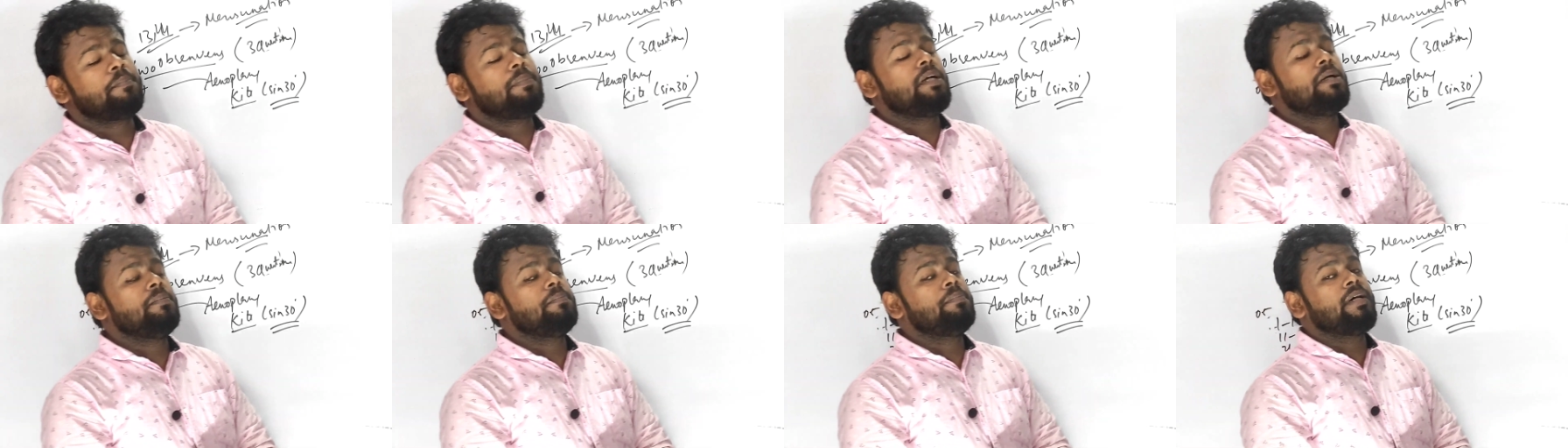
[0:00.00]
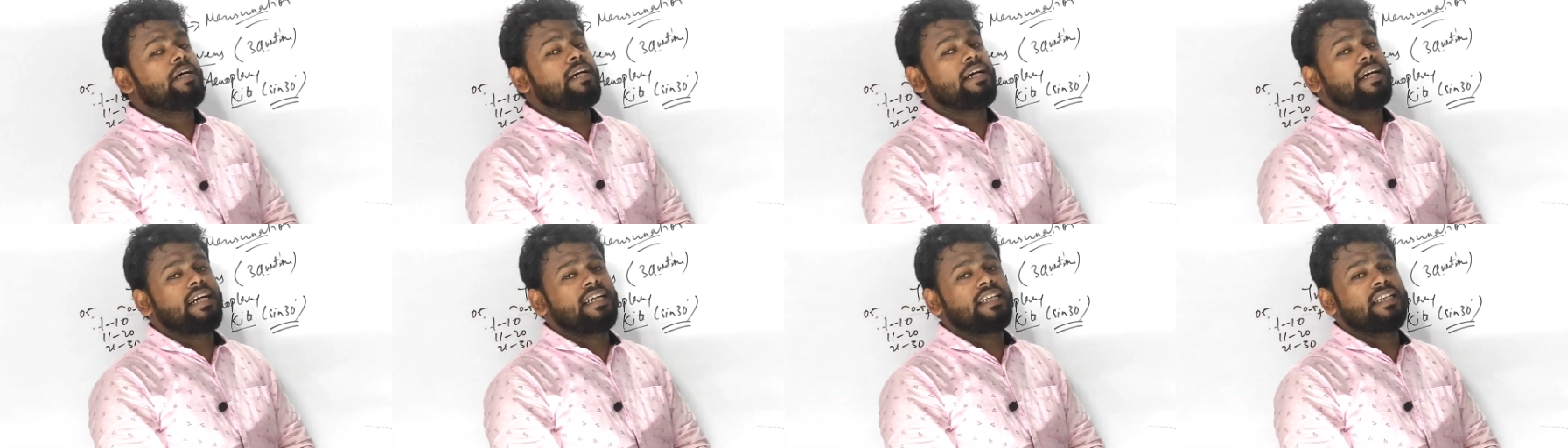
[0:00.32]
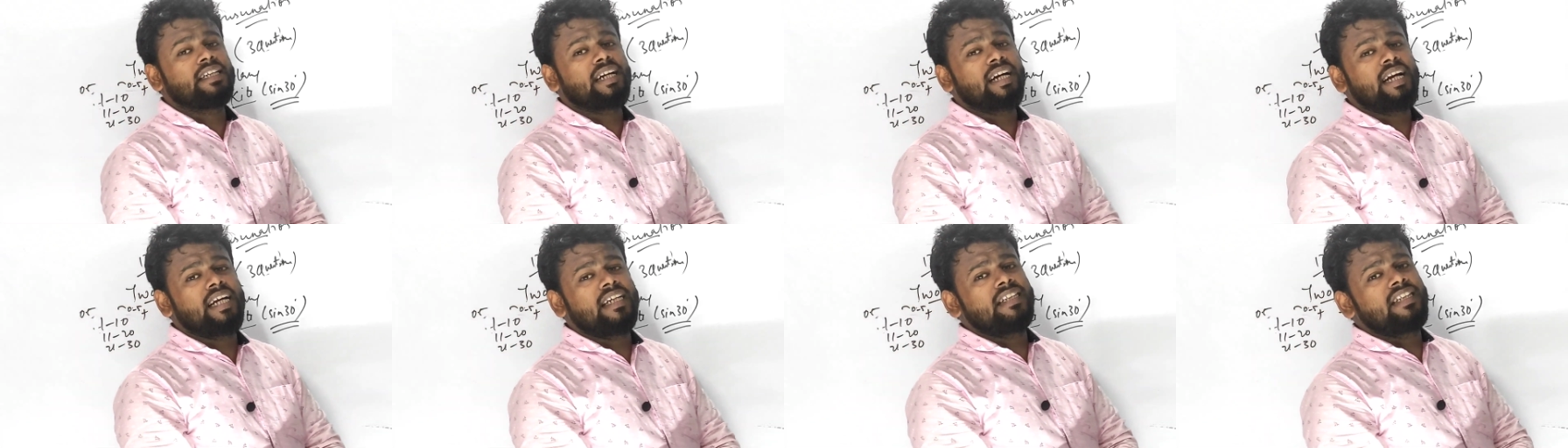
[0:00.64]
people,
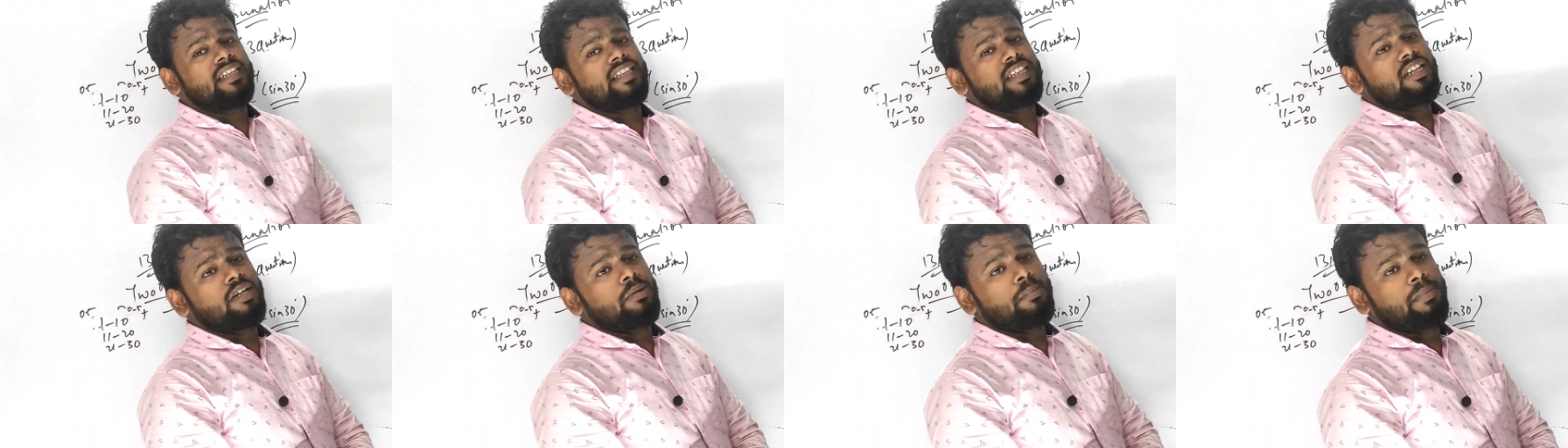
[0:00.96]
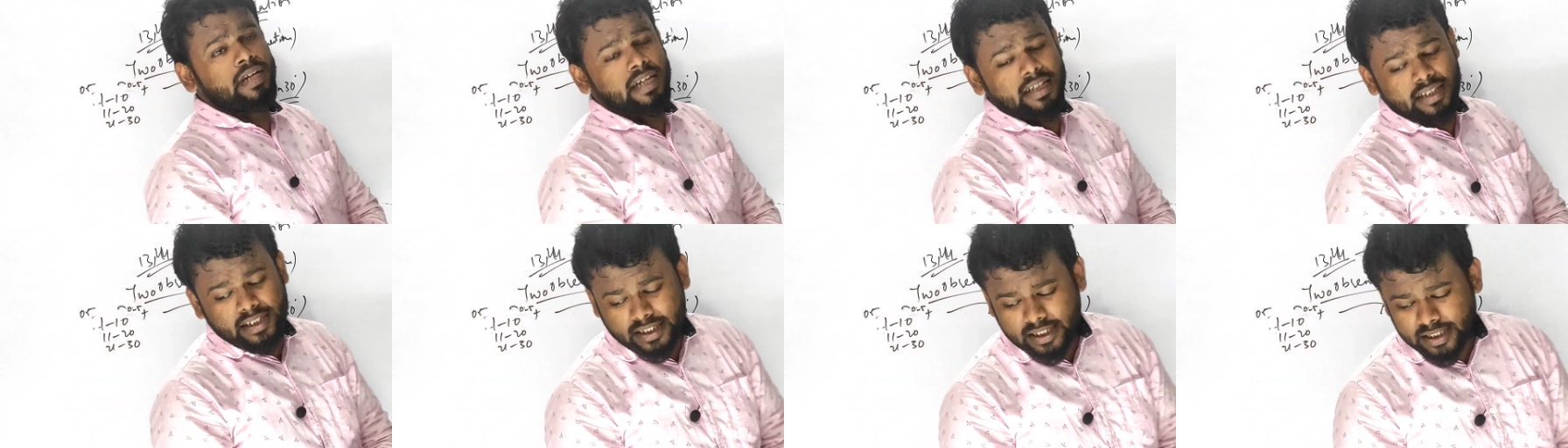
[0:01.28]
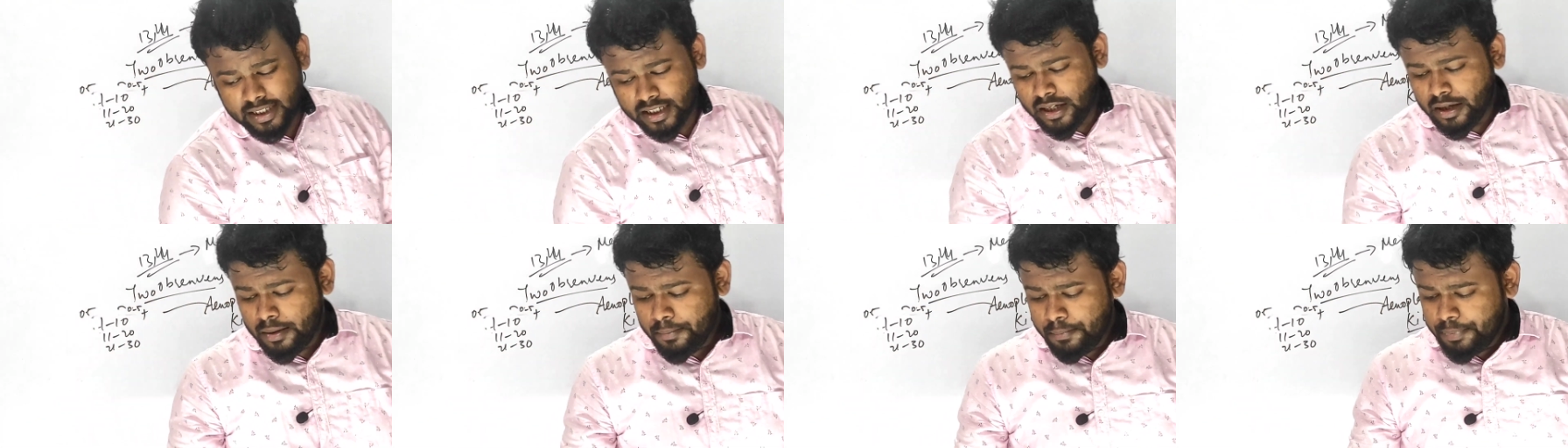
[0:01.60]
rationalize the
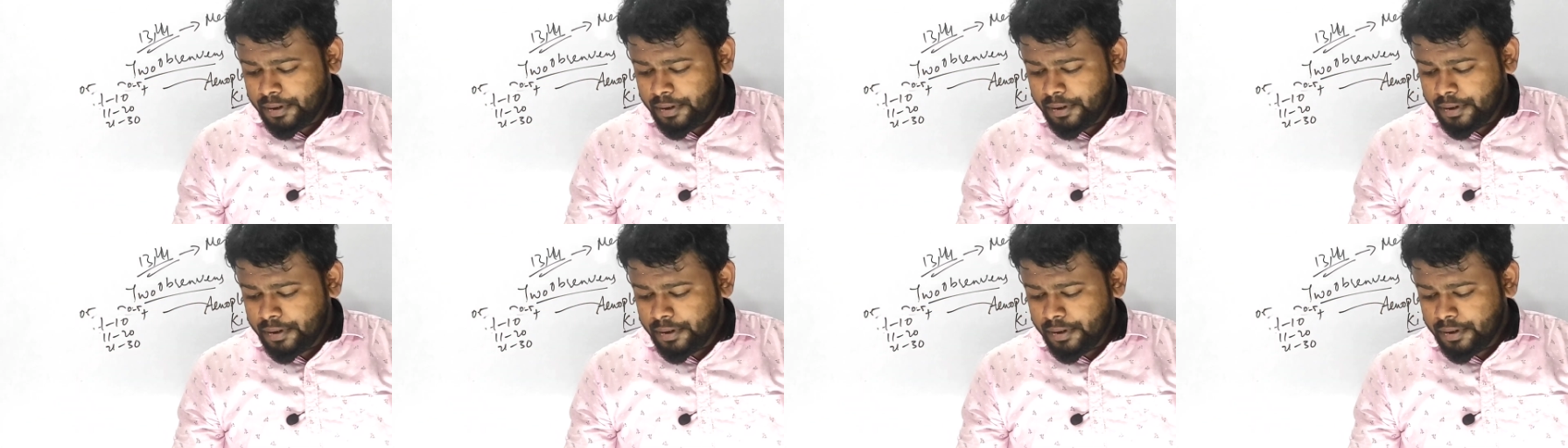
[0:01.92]
denominator.